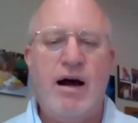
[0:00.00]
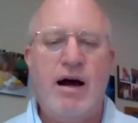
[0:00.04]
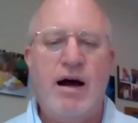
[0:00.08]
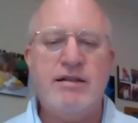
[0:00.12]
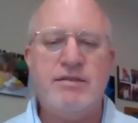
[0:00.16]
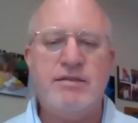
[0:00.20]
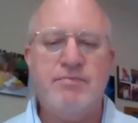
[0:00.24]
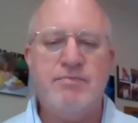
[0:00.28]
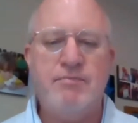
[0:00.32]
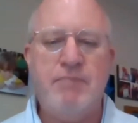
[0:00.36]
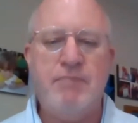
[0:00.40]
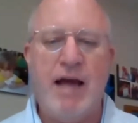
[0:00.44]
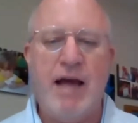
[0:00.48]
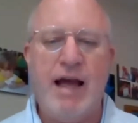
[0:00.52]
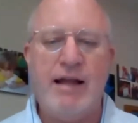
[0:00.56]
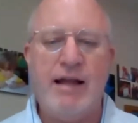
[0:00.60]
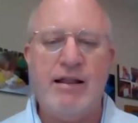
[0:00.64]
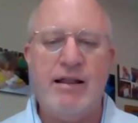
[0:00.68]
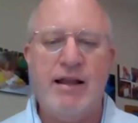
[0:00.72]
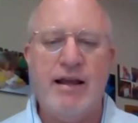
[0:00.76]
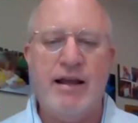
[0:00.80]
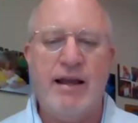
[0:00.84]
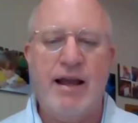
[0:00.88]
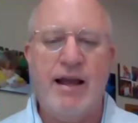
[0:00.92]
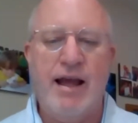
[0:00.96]
as
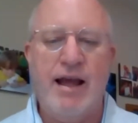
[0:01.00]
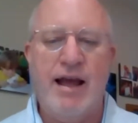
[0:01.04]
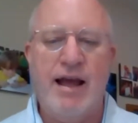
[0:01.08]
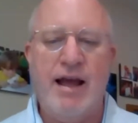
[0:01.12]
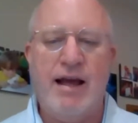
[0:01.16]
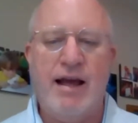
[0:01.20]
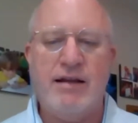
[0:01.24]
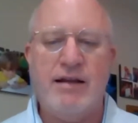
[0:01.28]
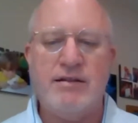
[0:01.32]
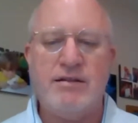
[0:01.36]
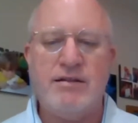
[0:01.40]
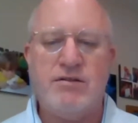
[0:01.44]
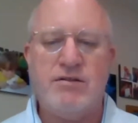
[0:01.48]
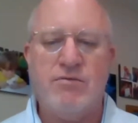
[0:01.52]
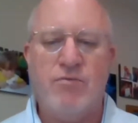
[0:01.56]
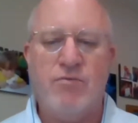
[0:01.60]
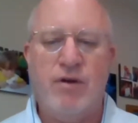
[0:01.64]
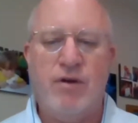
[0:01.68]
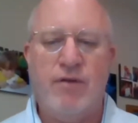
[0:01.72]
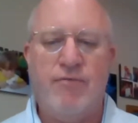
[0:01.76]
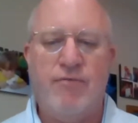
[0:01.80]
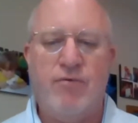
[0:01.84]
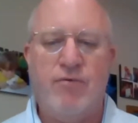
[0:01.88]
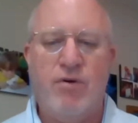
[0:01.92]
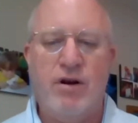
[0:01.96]
badly as
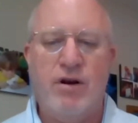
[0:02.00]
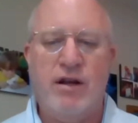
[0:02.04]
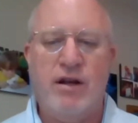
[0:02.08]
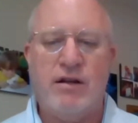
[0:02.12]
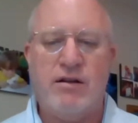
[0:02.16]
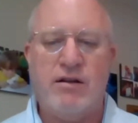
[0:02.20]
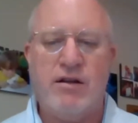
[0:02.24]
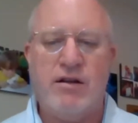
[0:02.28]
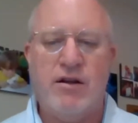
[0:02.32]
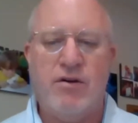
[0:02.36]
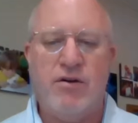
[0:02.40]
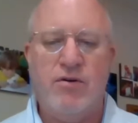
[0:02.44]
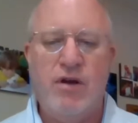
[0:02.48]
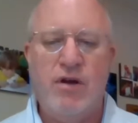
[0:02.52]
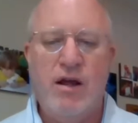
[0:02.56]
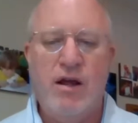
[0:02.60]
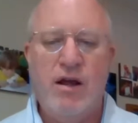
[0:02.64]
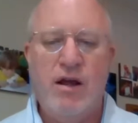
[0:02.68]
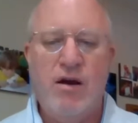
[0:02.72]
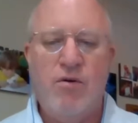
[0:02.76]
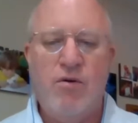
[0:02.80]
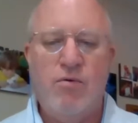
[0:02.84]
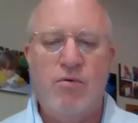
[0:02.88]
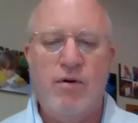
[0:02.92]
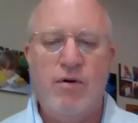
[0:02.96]
we wanted to,
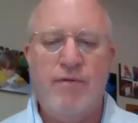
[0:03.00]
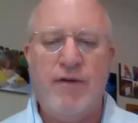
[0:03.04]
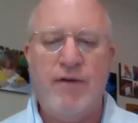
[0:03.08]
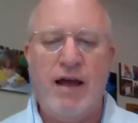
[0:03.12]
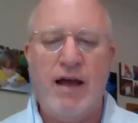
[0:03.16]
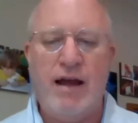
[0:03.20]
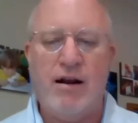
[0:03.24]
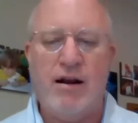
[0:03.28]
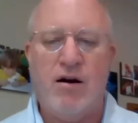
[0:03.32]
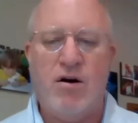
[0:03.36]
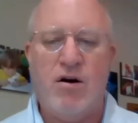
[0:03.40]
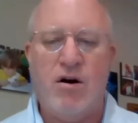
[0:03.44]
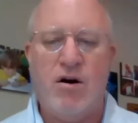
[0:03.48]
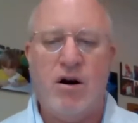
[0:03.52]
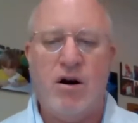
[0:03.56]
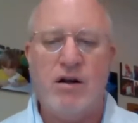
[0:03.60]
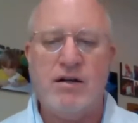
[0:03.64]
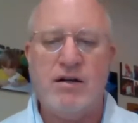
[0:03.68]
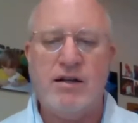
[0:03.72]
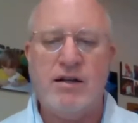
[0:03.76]
we've had a hard